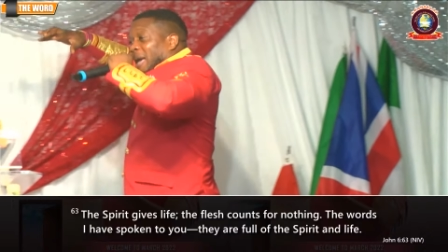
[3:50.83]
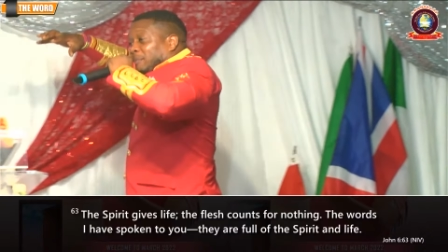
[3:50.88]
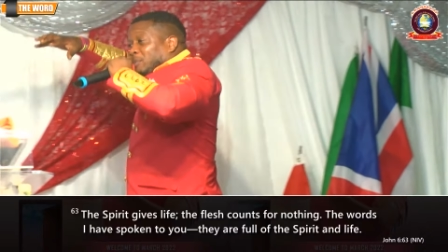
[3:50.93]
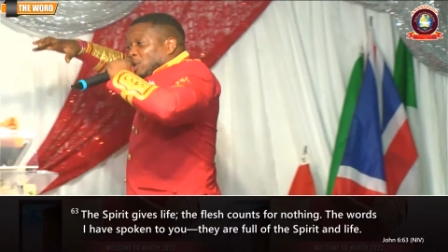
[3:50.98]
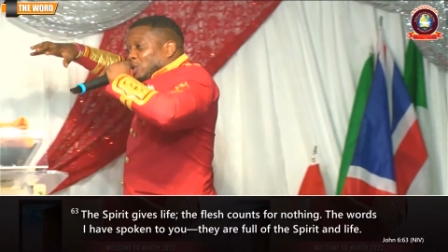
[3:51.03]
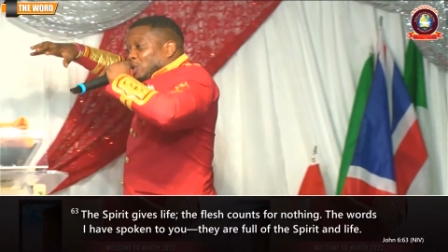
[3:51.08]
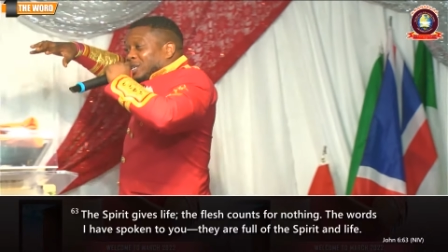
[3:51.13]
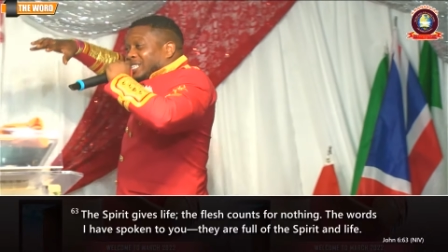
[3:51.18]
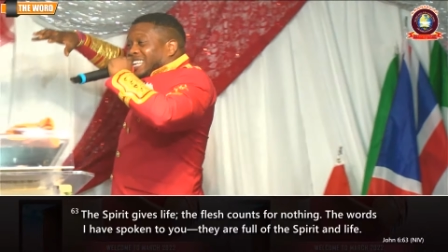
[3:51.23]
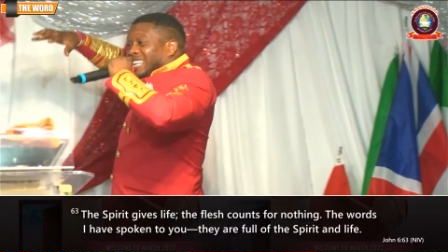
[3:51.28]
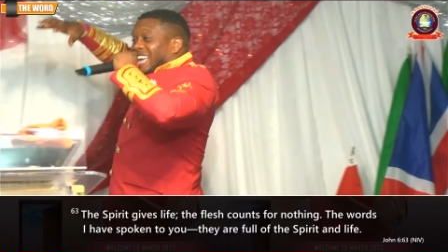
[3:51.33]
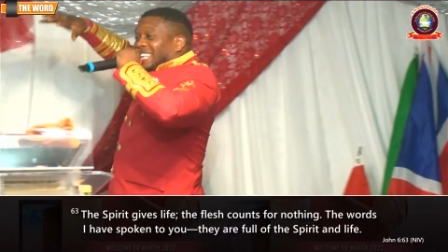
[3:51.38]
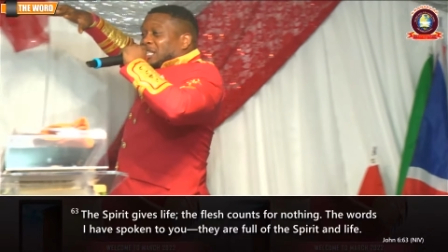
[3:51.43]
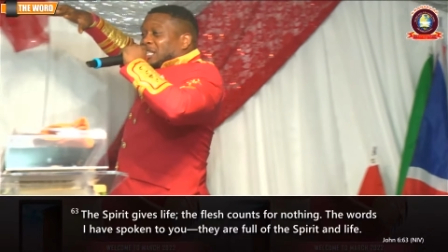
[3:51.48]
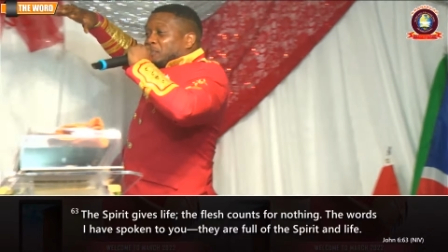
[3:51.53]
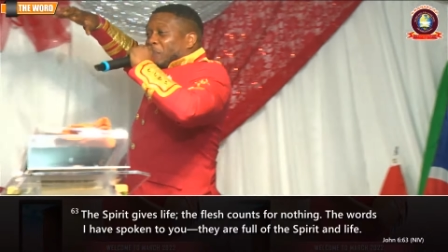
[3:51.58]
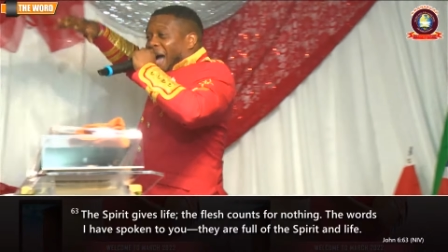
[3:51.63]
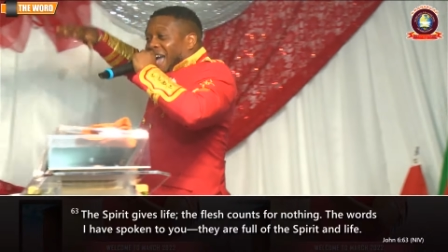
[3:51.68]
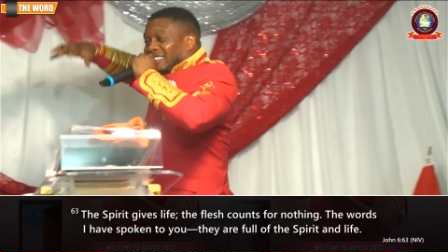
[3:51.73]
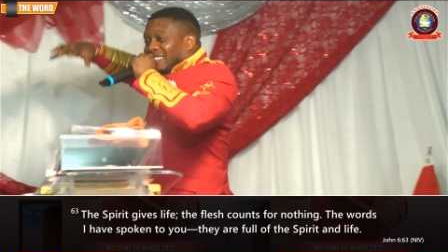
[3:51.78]
you
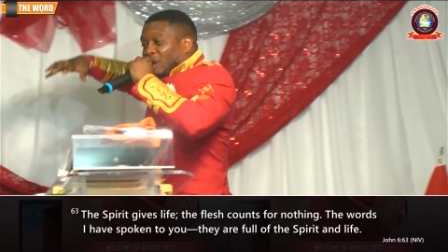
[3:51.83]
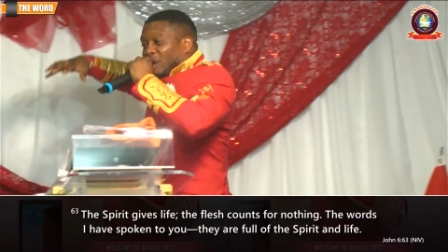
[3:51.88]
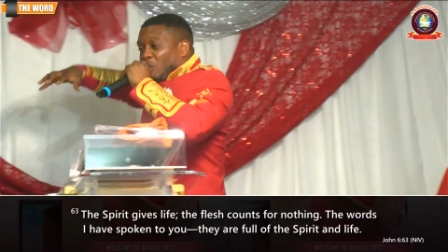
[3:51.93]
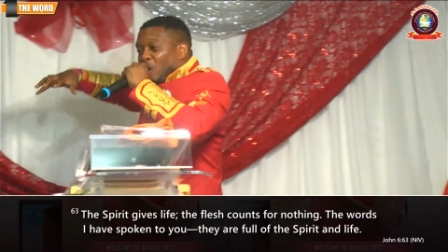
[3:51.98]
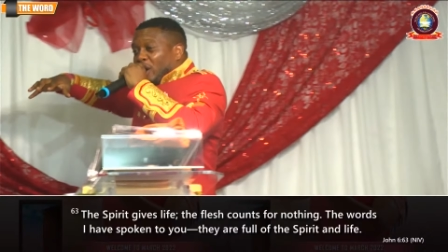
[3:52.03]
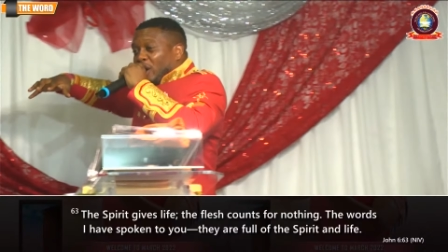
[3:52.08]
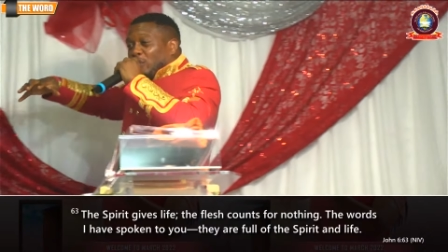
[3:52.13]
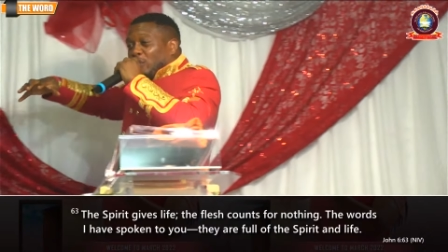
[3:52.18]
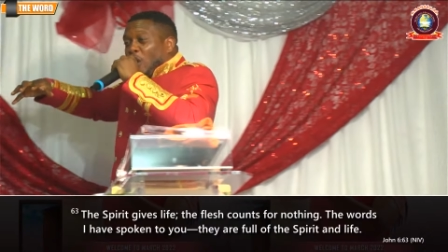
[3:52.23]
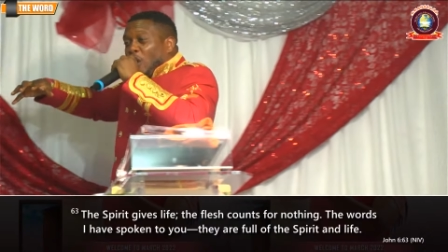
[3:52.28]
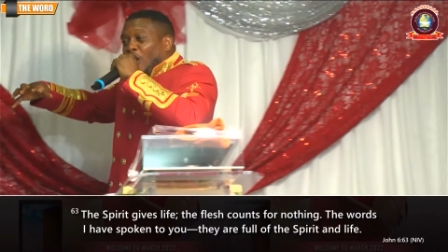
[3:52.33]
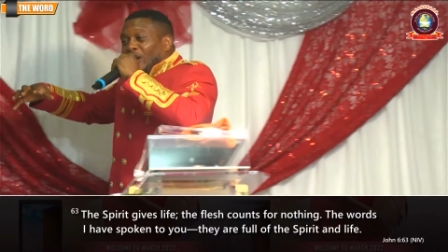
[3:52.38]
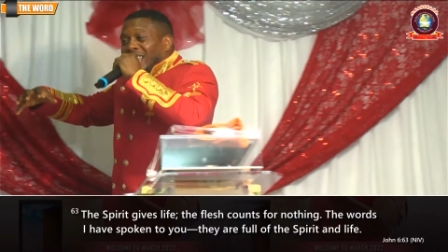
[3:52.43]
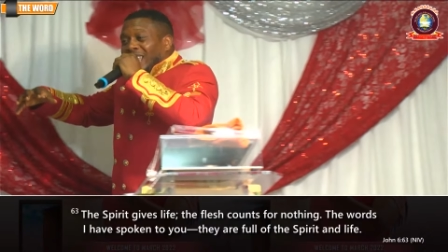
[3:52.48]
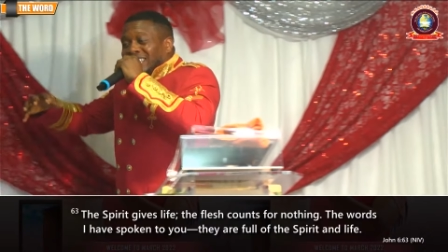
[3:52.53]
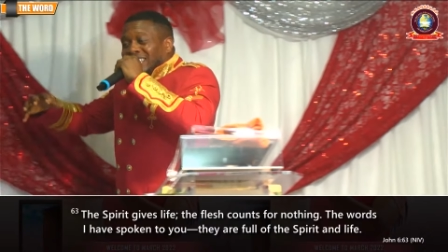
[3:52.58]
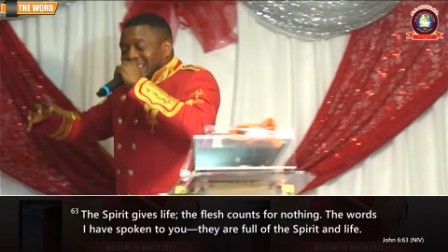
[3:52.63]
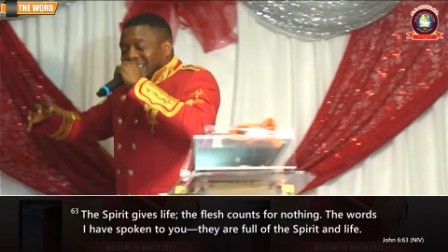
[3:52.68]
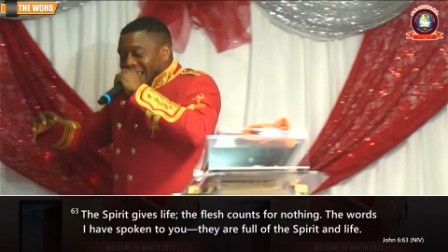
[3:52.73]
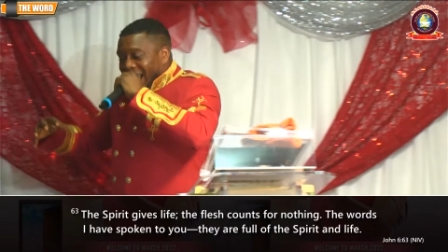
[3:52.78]
despise the word of God,
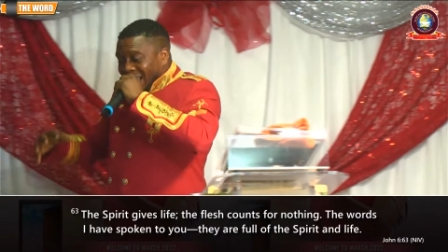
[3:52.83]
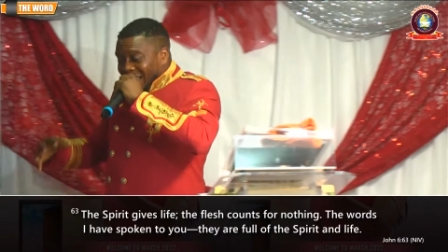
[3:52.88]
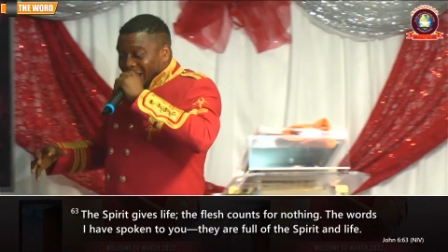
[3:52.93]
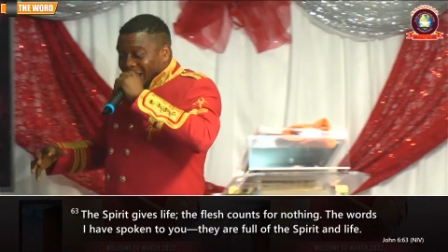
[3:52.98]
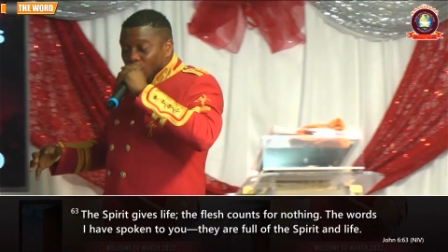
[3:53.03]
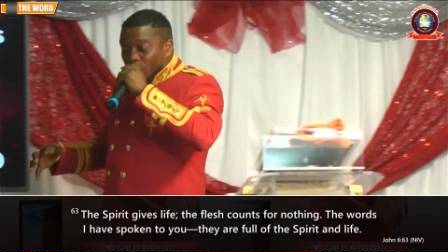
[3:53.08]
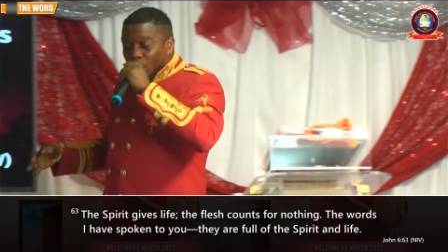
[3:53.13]
is look,